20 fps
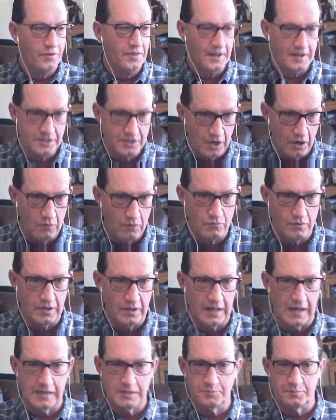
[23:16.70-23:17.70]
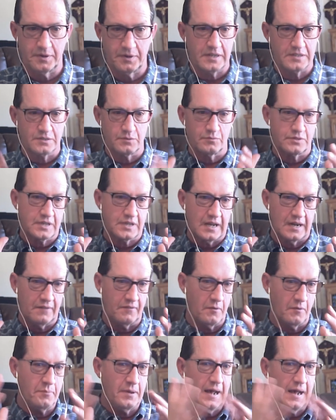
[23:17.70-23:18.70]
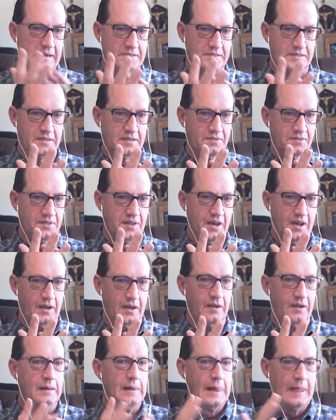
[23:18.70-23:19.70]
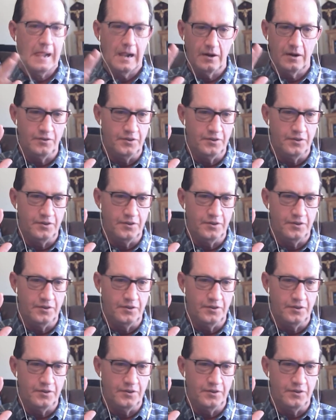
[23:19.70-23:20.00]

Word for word: or they don't realize because it was kind of a passing thing,